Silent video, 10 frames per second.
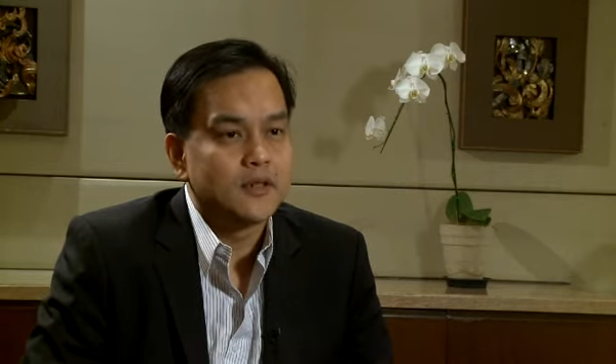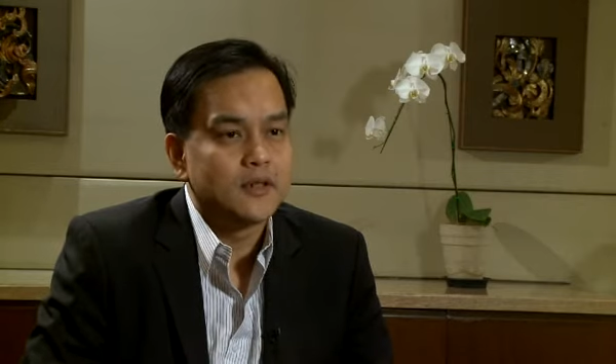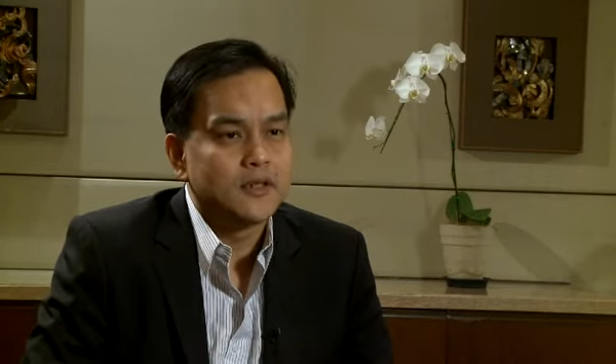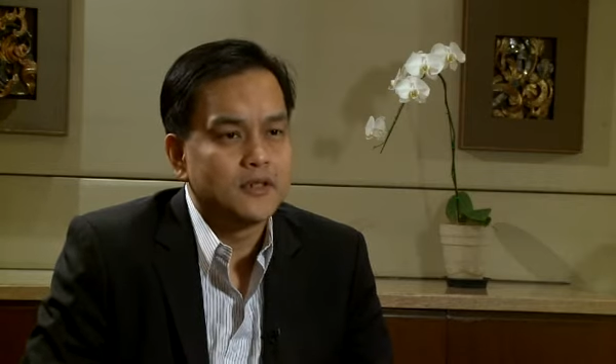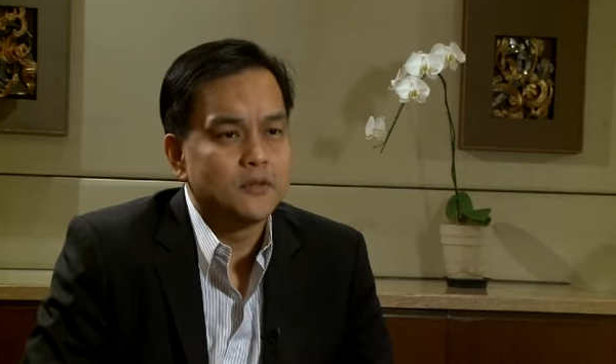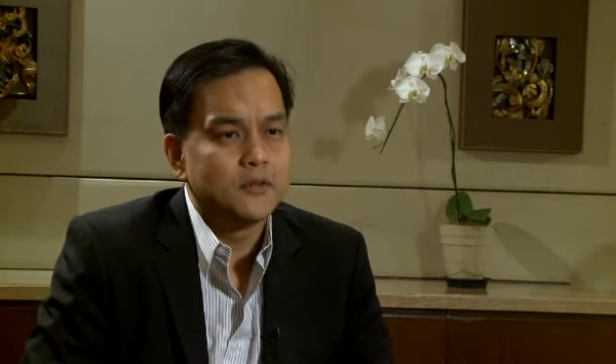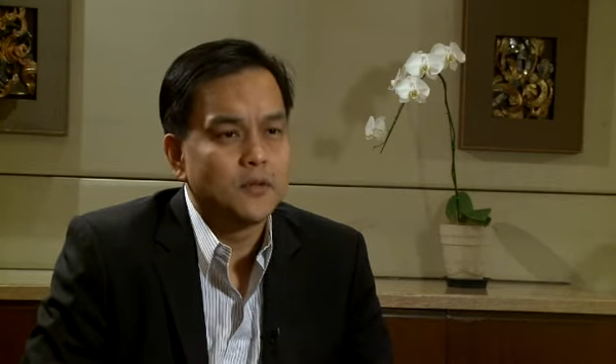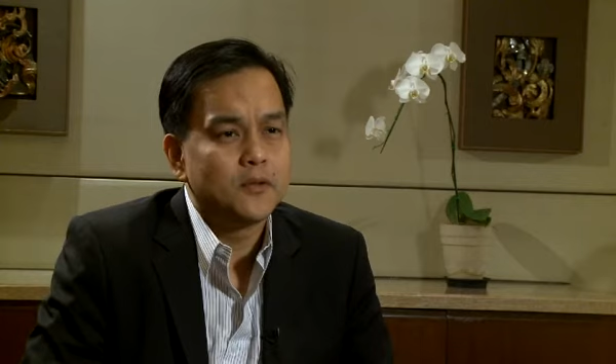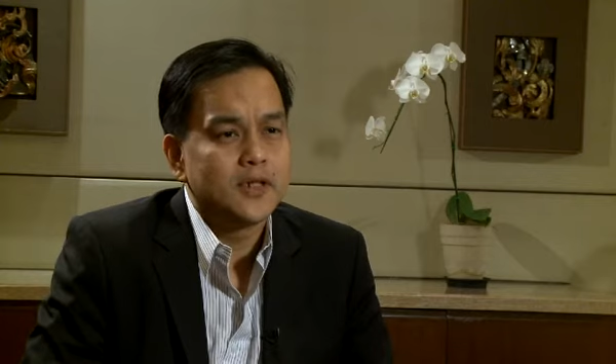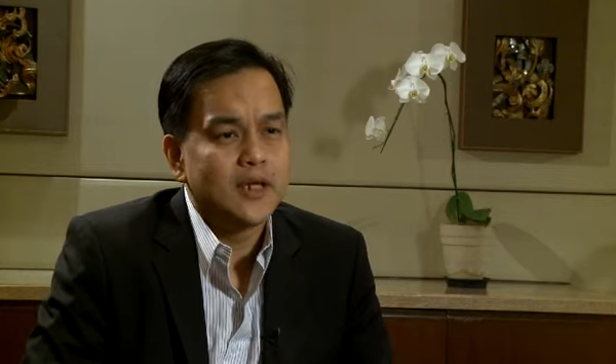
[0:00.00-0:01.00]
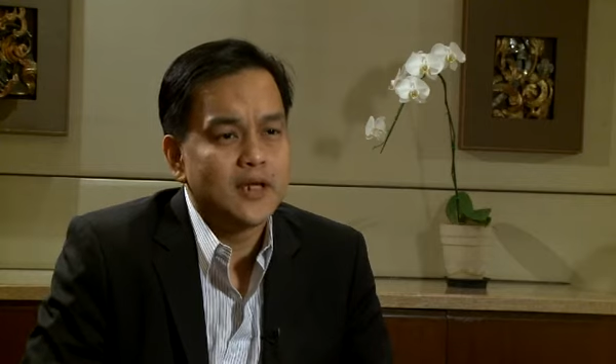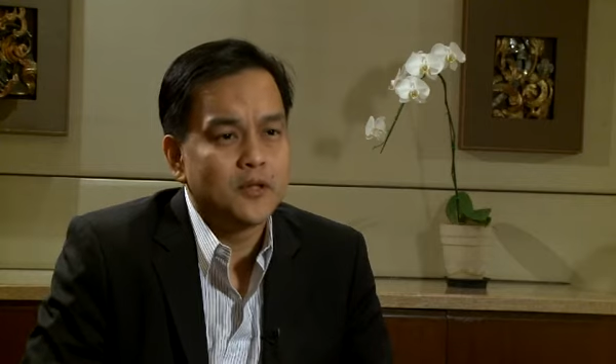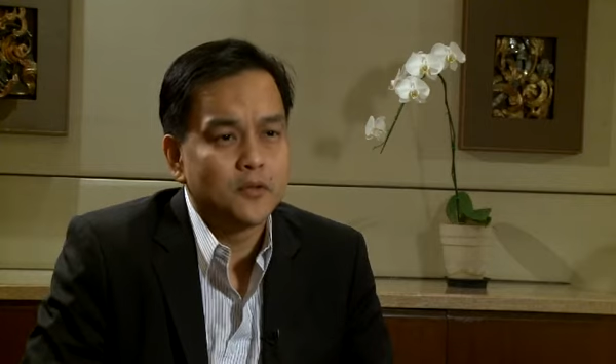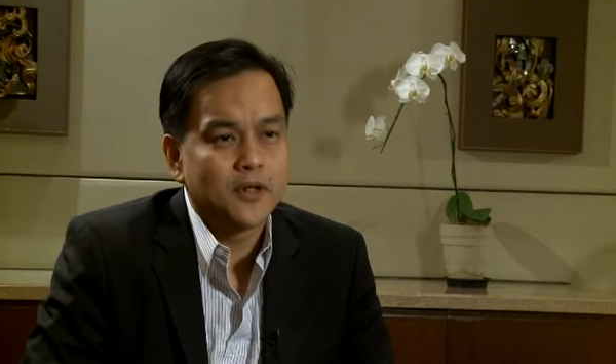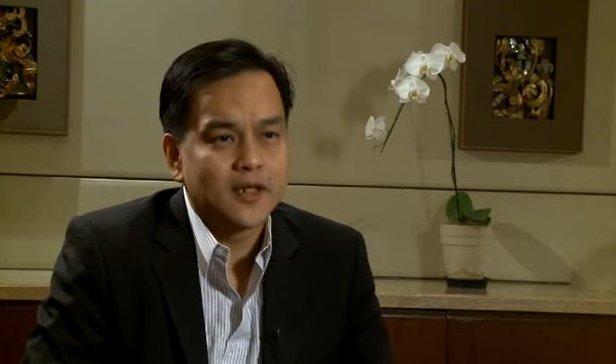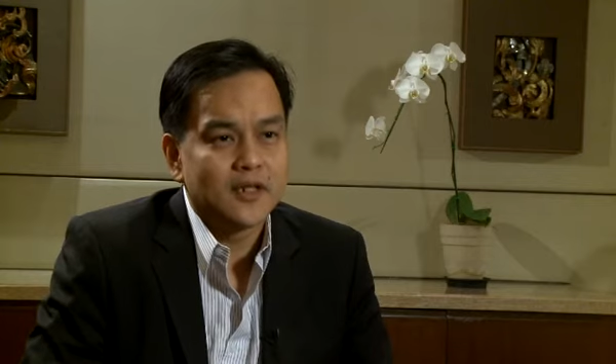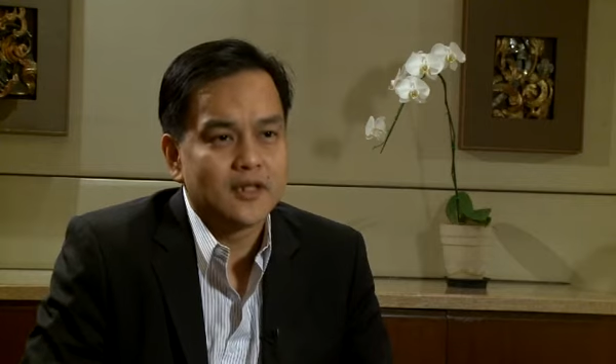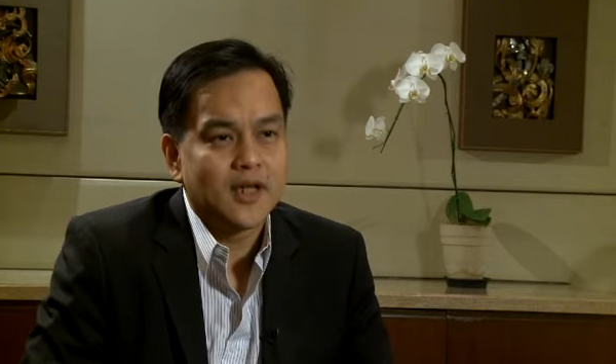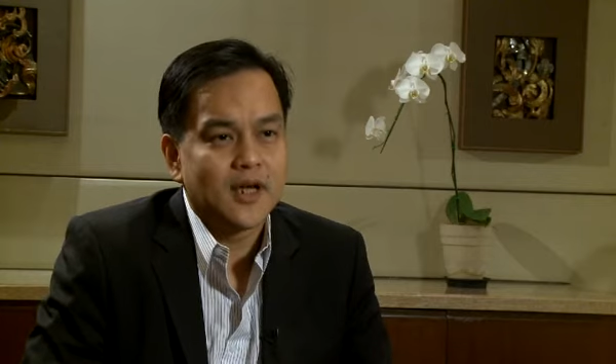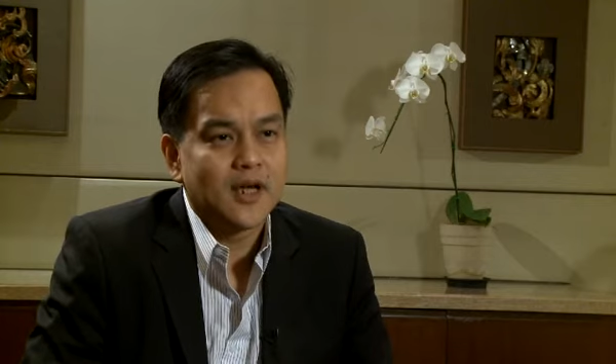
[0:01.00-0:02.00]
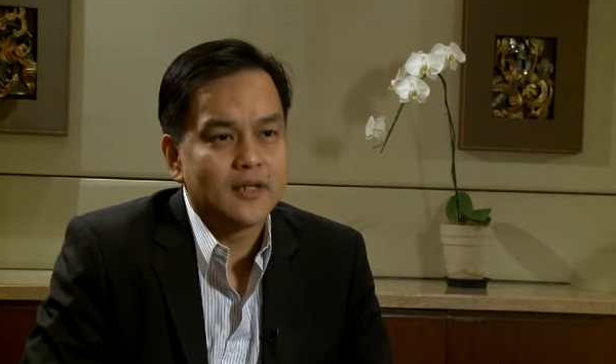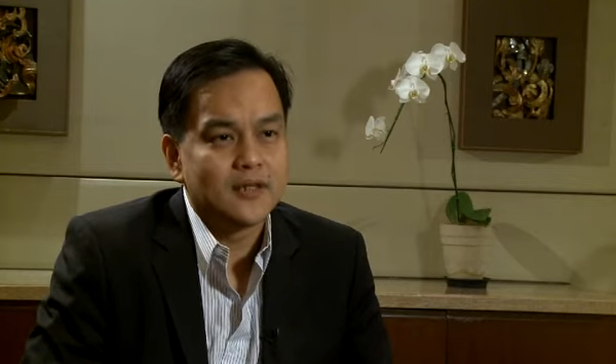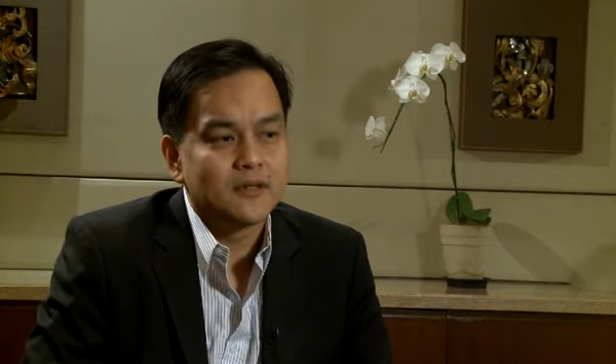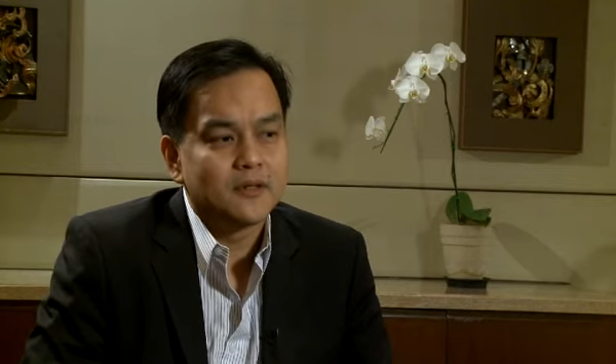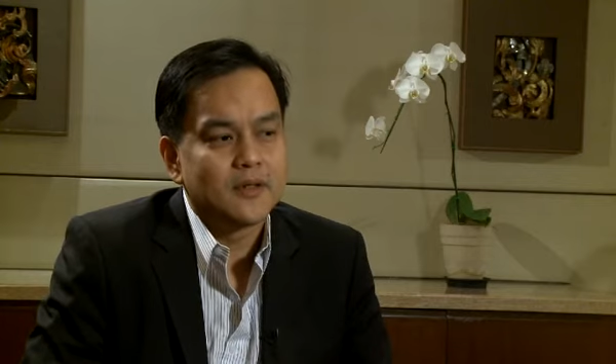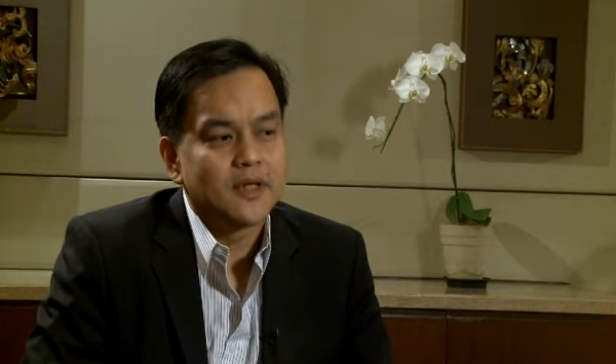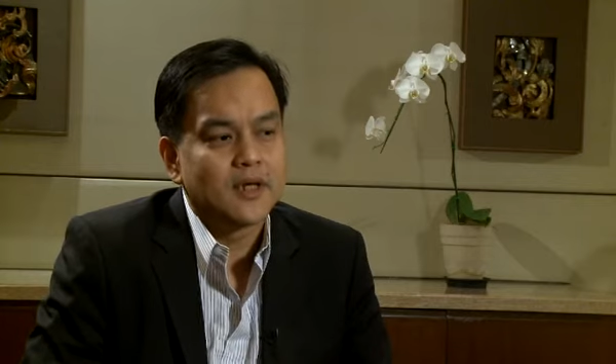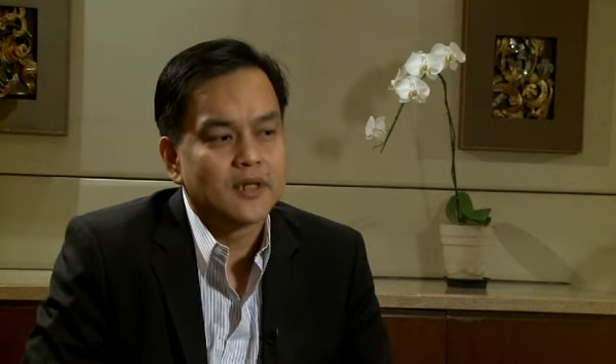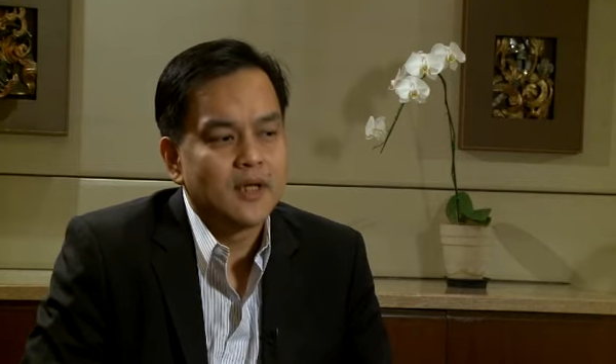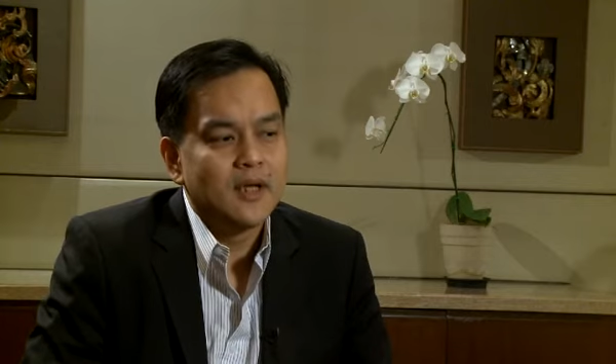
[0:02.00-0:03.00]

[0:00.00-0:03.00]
these new social networking sites and all that,